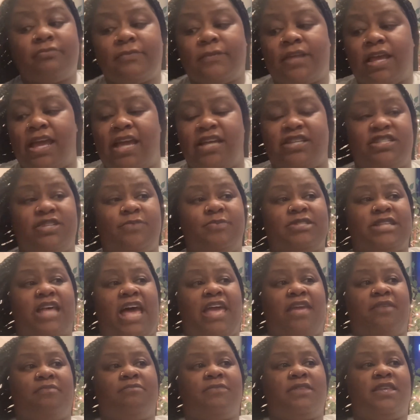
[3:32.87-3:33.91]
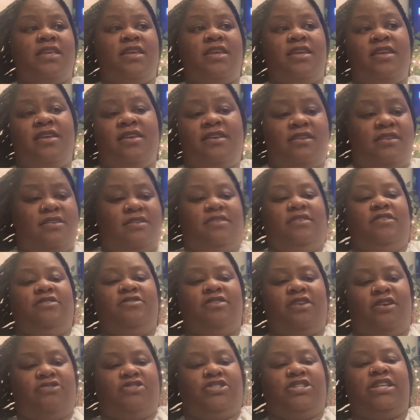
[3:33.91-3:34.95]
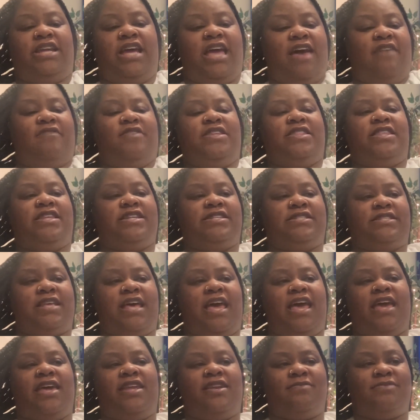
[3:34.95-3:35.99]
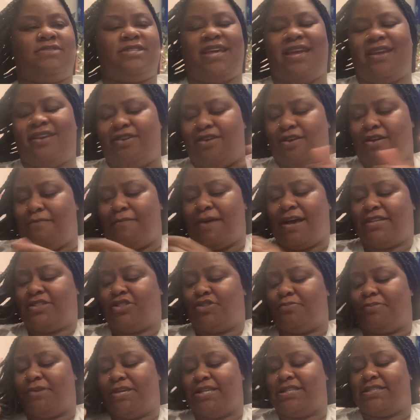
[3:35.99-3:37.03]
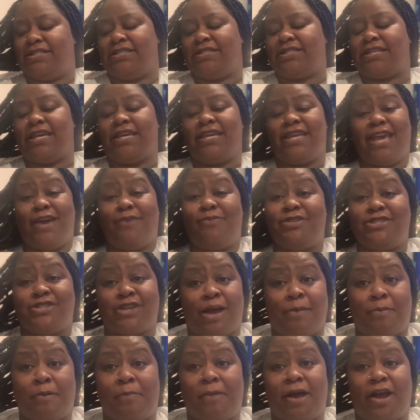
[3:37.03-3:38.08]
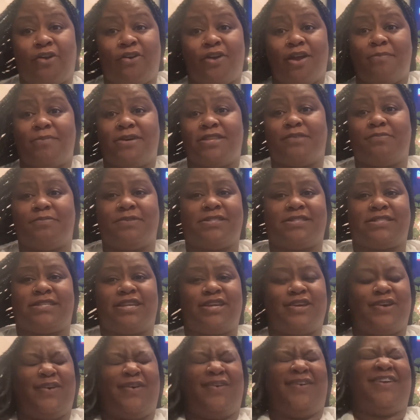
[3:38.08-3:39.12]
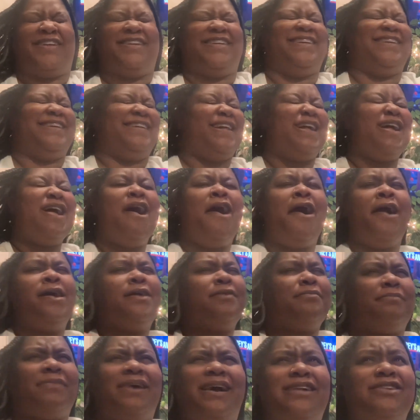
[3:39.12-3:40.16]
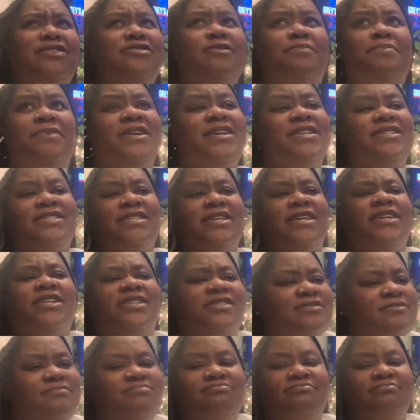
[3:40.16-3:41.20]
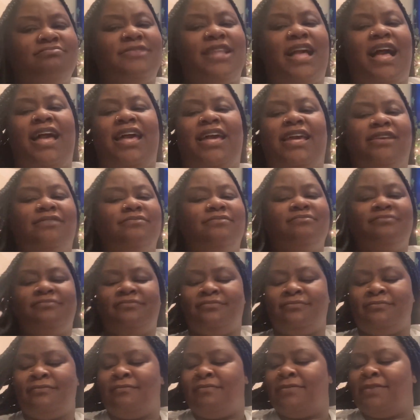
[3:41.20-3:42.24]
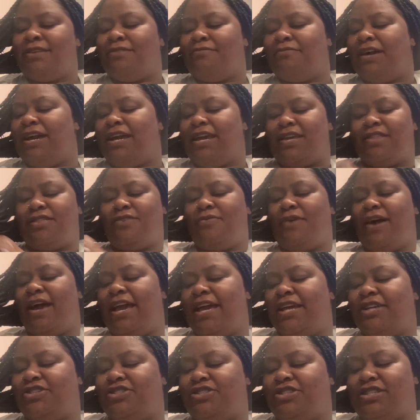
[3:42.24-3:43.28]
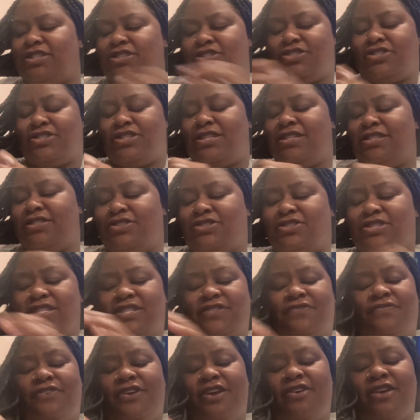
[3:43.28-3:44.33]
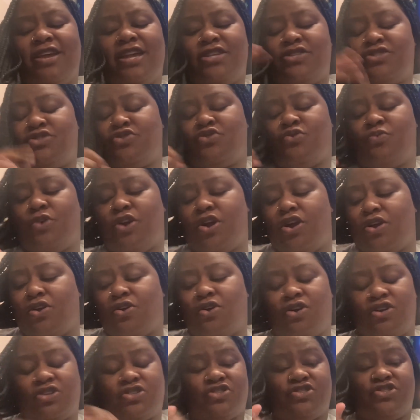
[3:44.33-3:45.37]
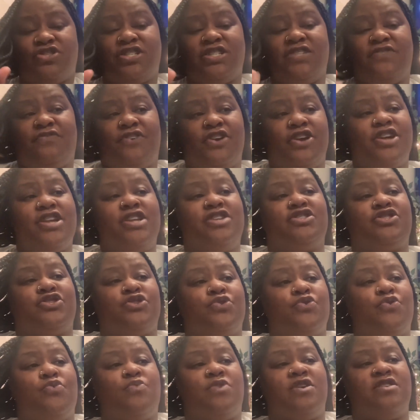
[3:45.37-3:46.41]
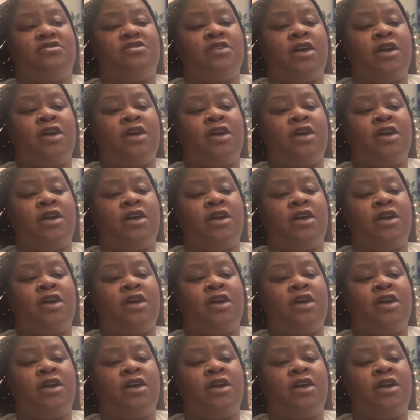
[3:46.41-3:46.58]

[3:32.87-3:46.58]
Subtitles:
And she was like, you know, she didn't have anything to say. And it was like, girl, mind your business. And yeah, we talk about my grandmother, but still, mind your business. Like, but either way, she's very in tune with her culture. She's very in tune with,